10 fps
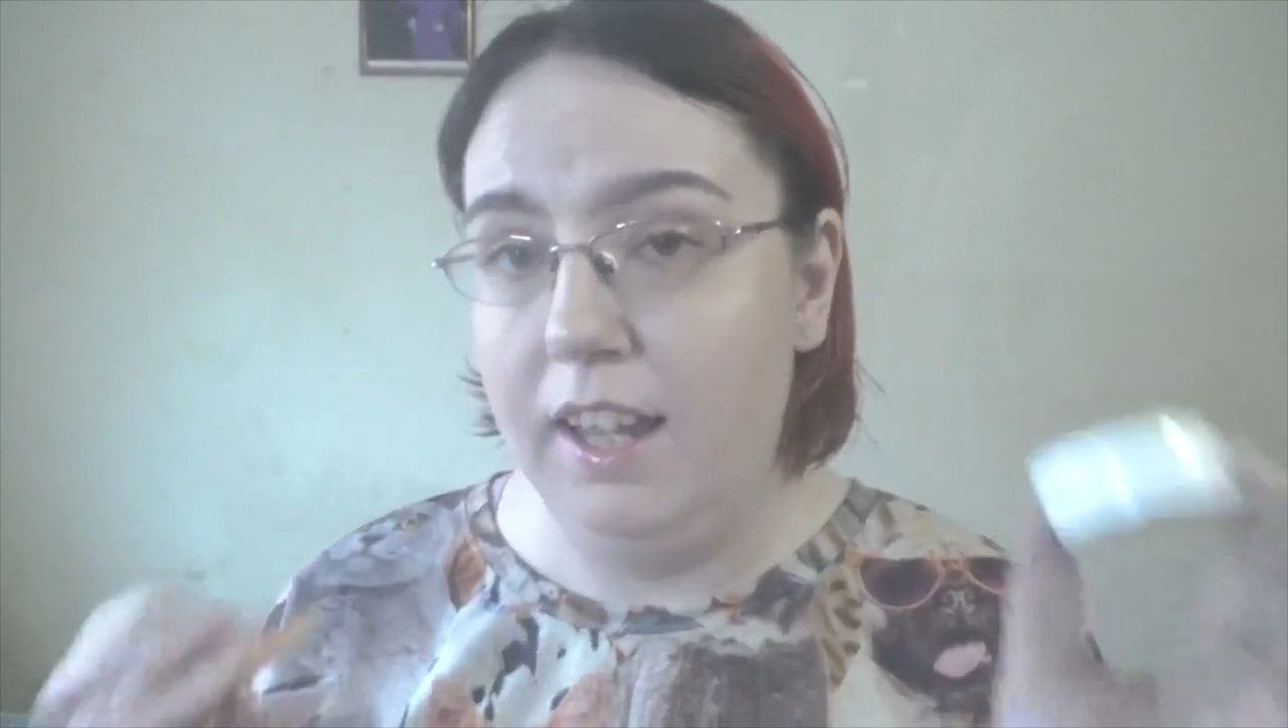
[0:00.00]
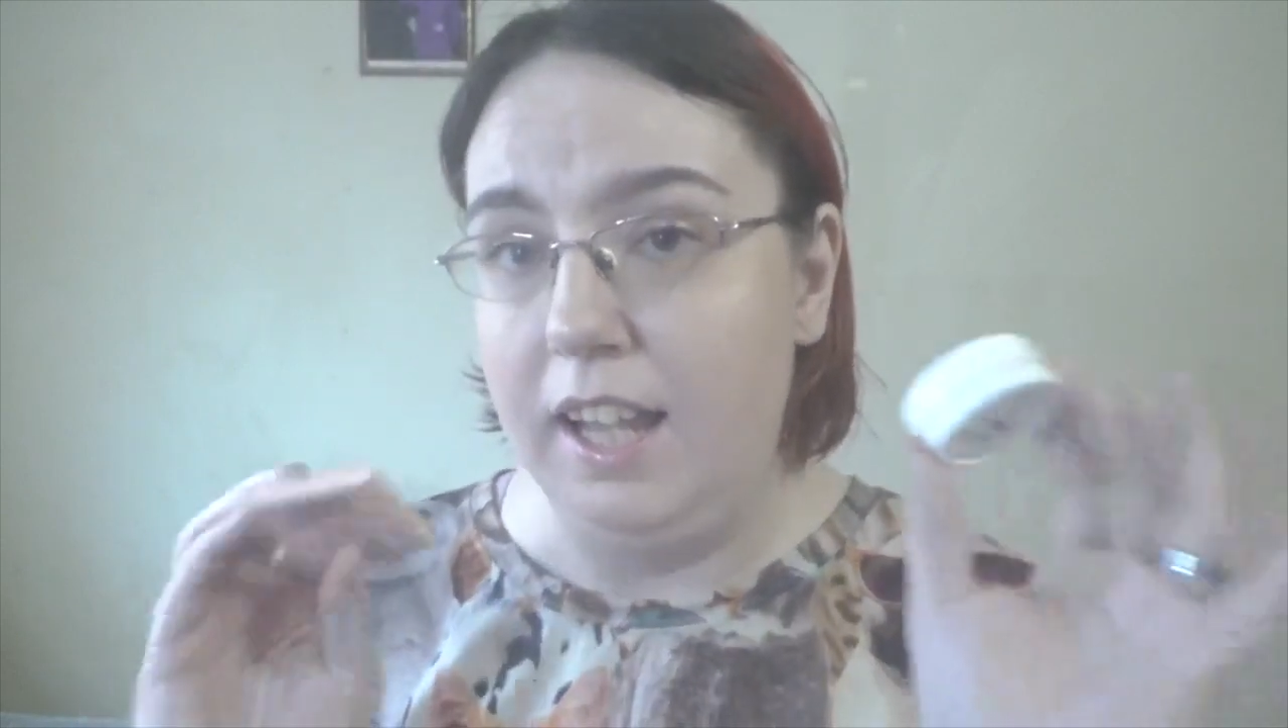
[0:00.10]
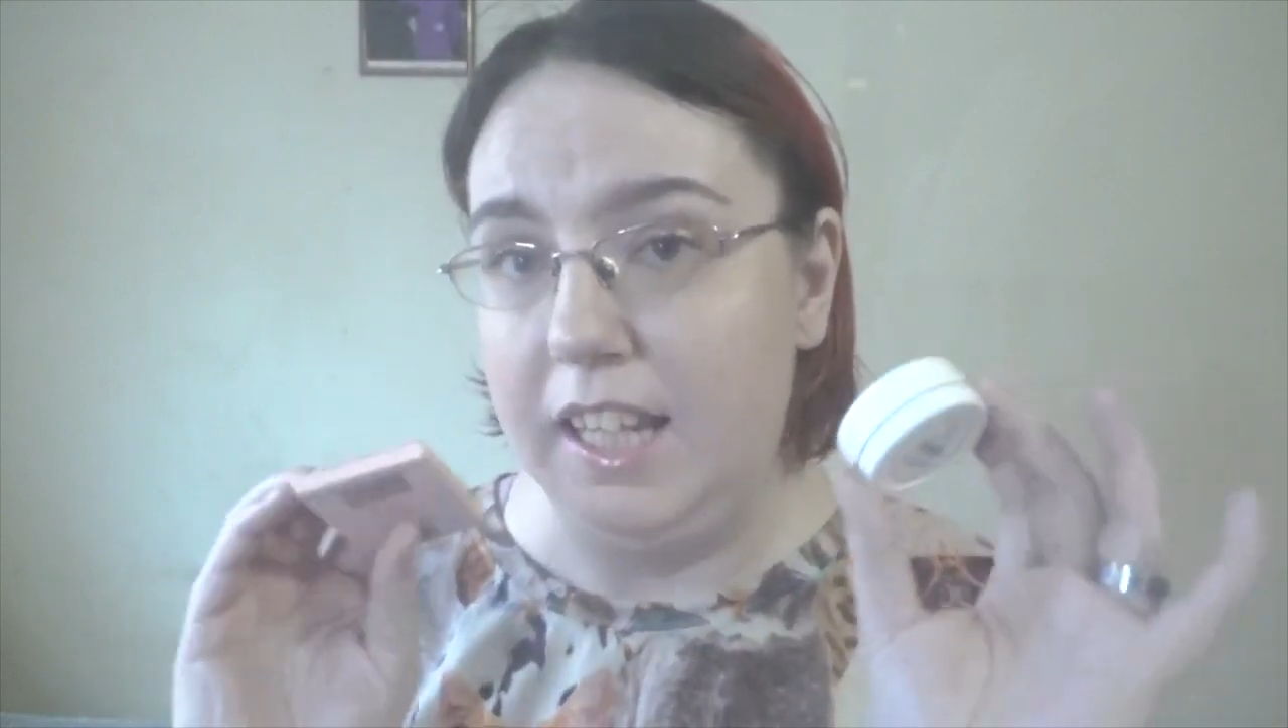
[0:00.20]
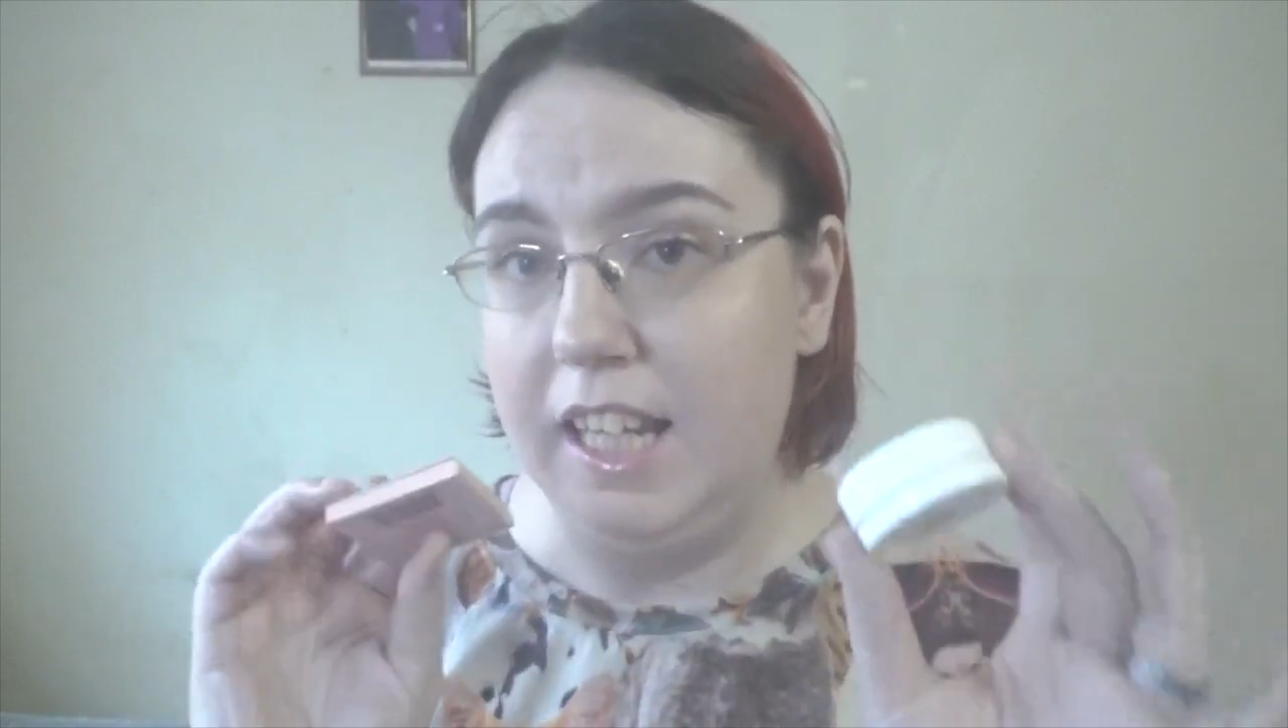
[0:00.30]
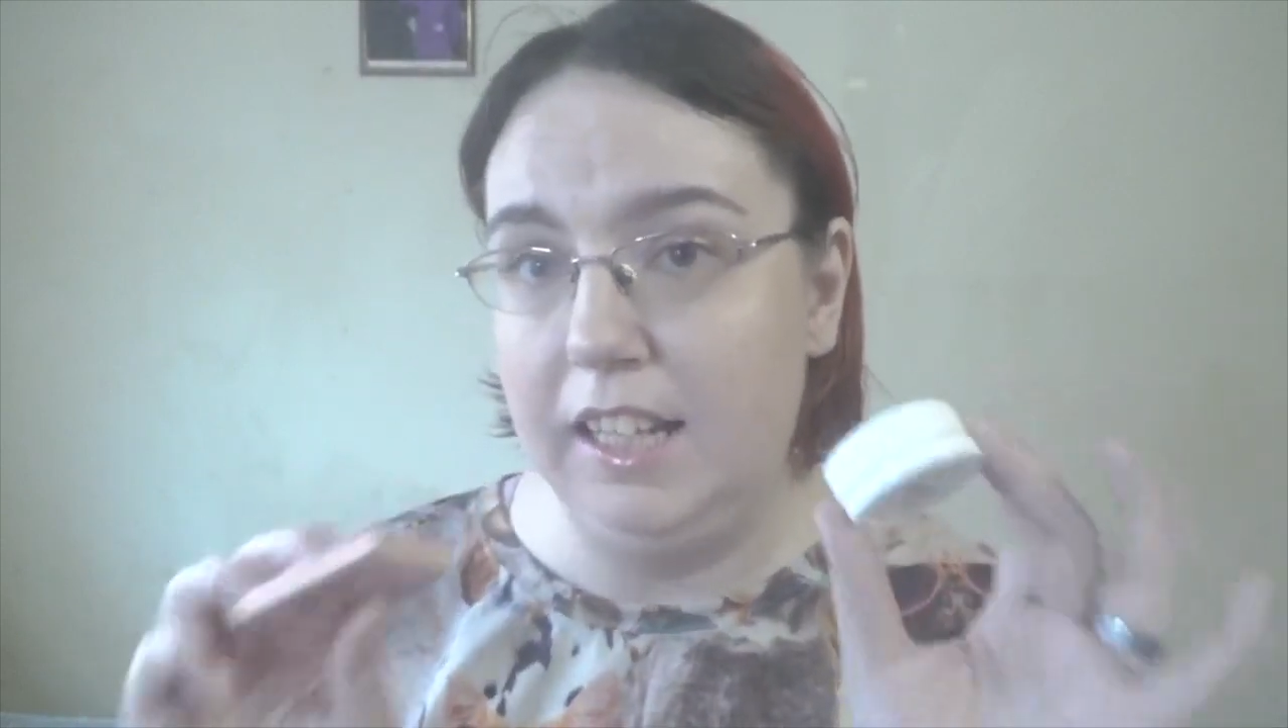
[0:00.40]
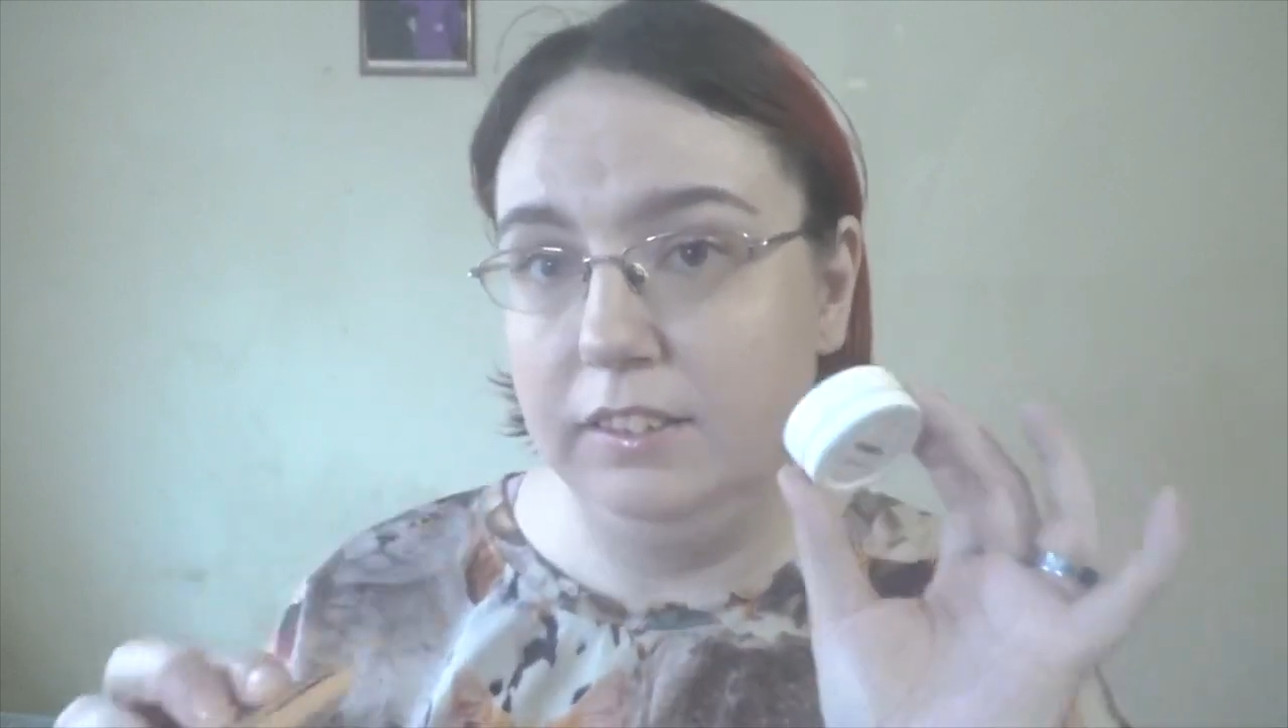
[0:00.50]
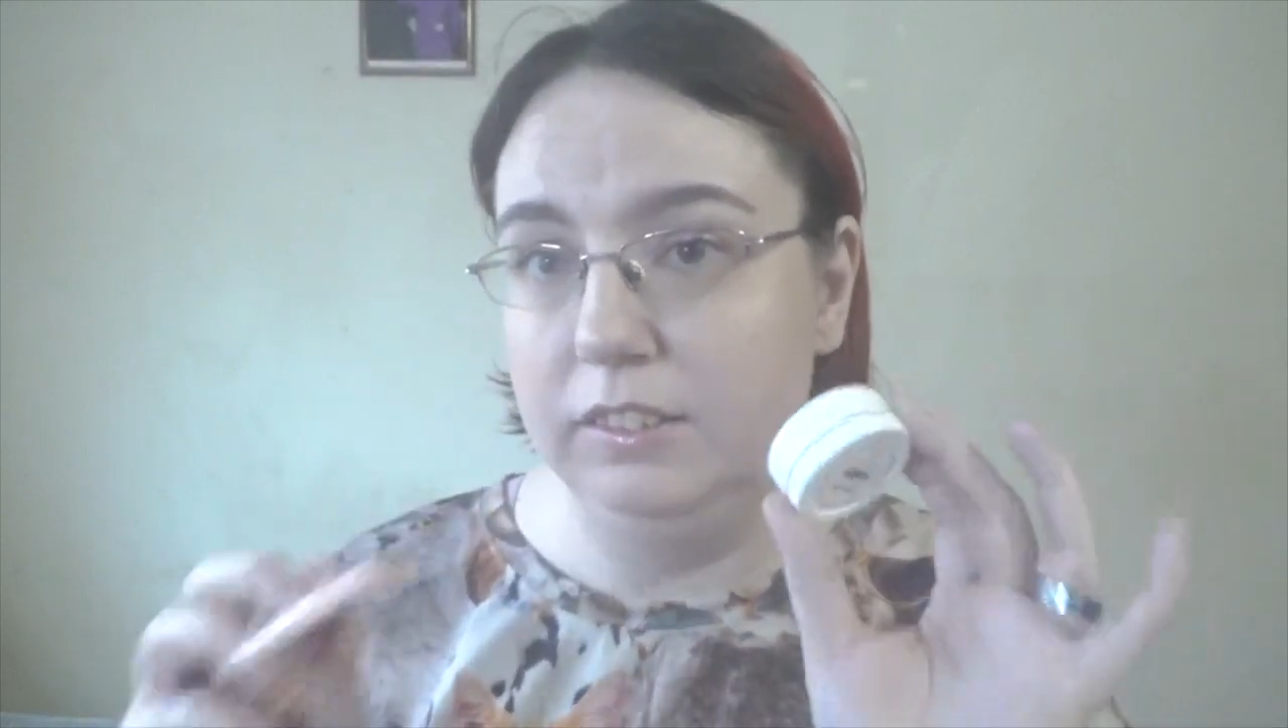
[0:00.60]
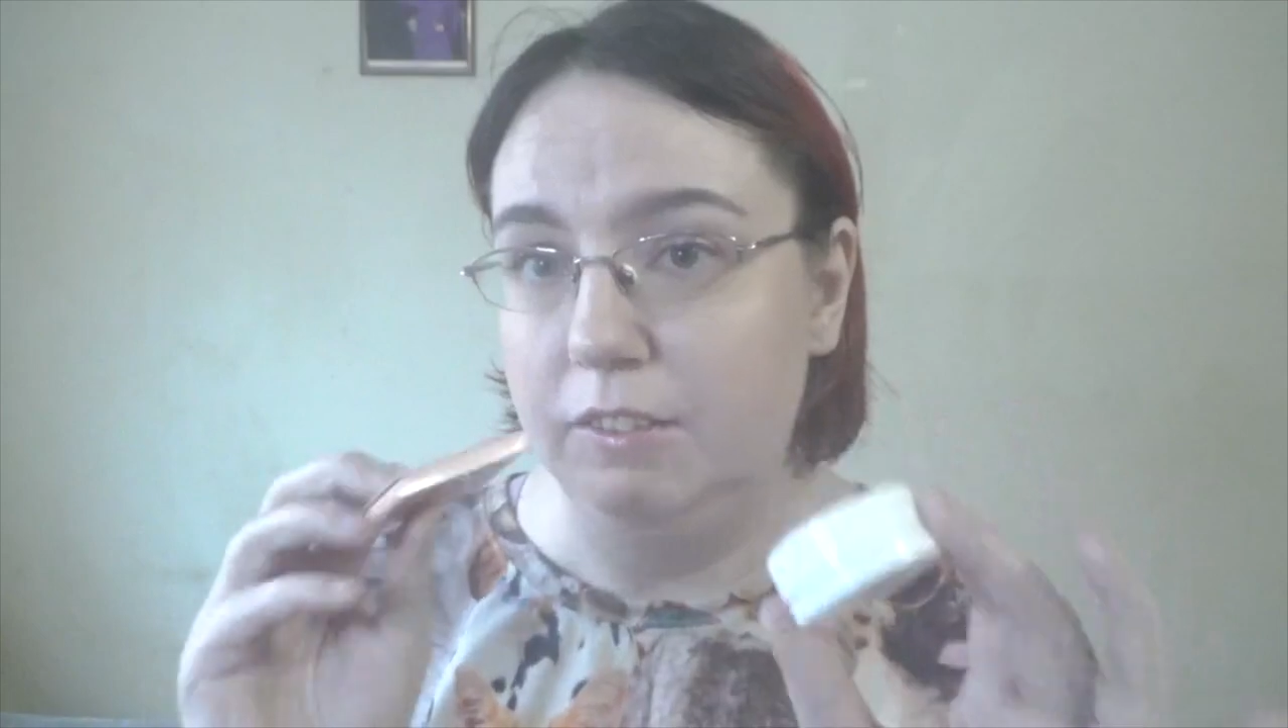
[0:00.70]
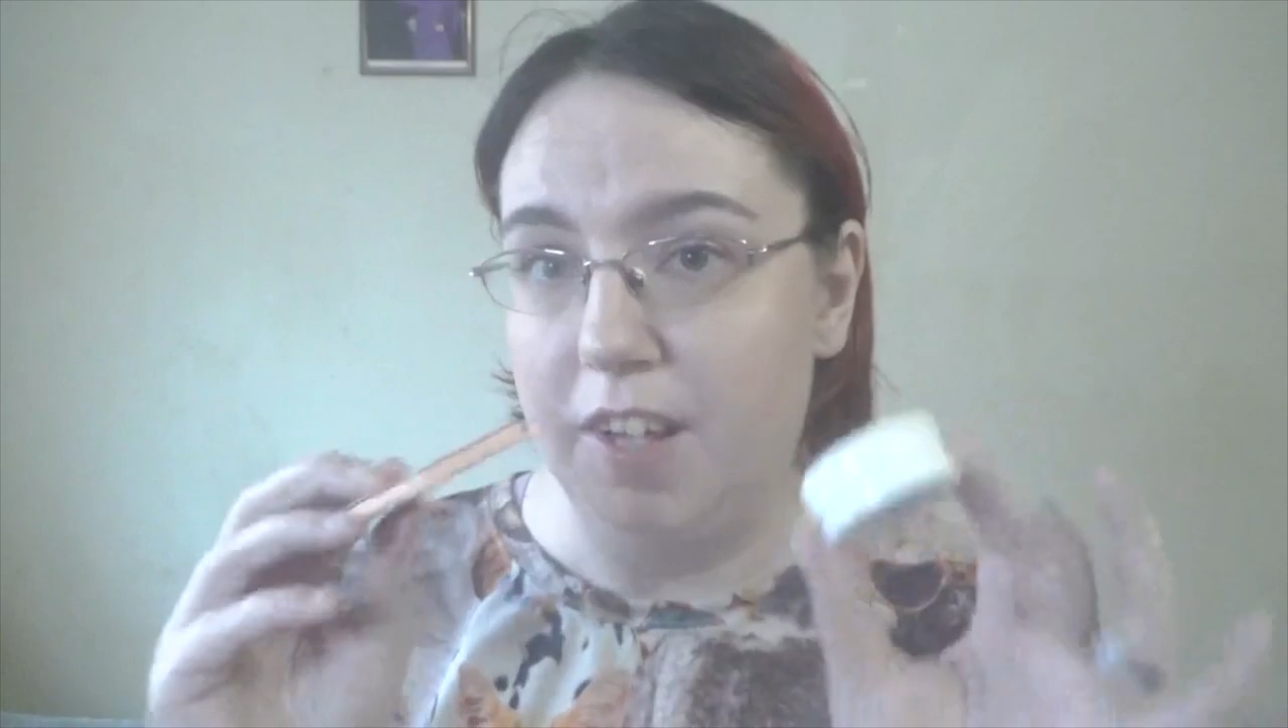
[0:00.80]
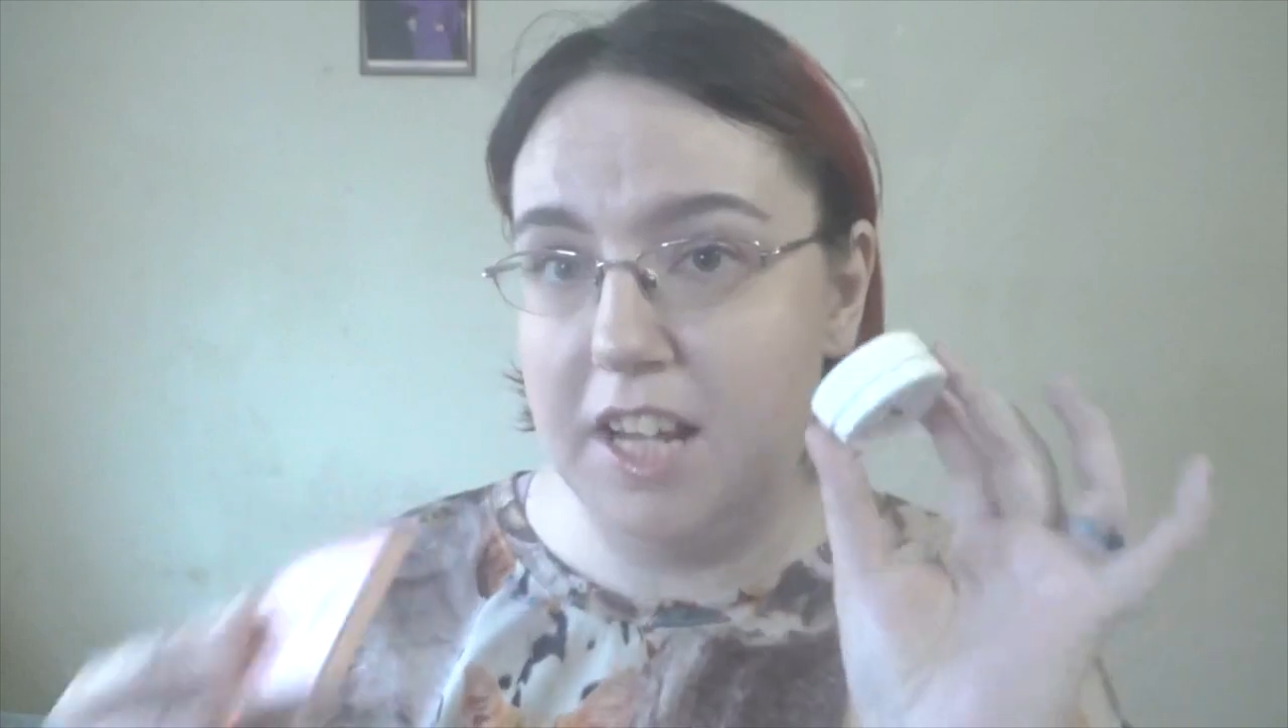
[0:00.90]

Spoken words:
Again, if I